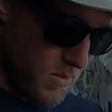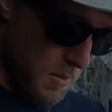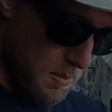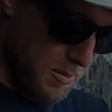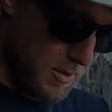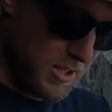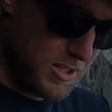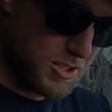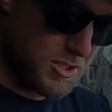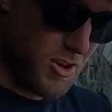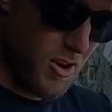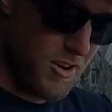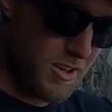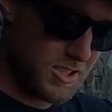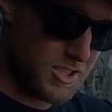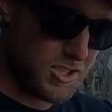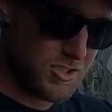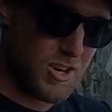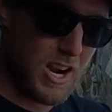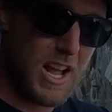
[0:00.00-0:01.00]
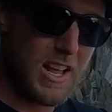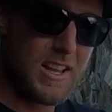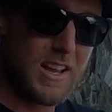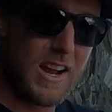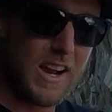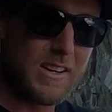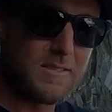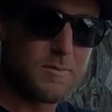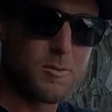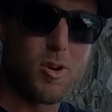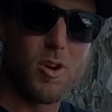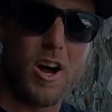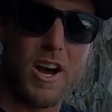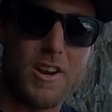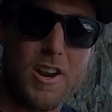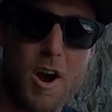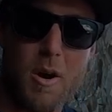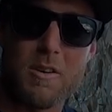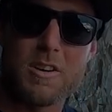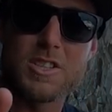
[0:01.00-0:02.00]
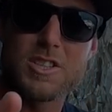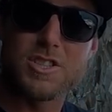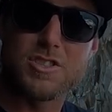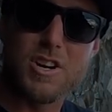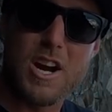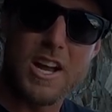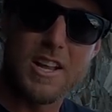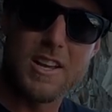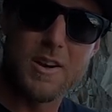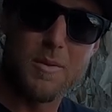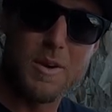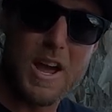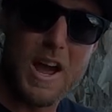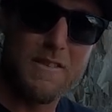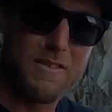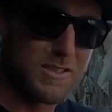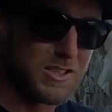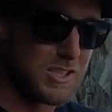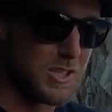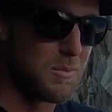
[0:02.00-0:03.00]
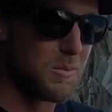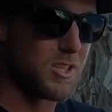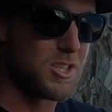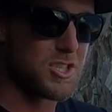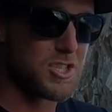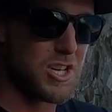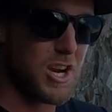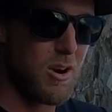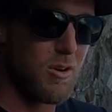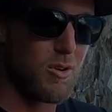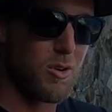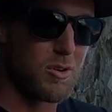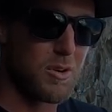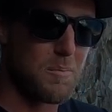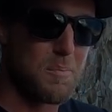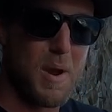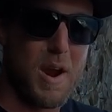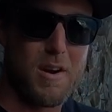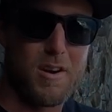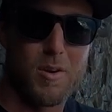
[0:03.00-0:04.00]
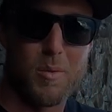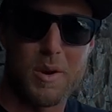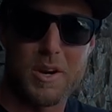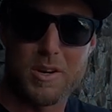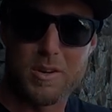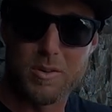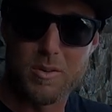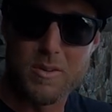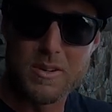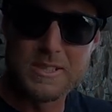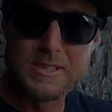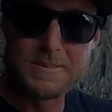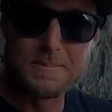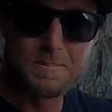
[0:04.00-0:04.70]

I'm pretty sure in Australia, well, I know in Australia we have a similar shell called a periwinkle,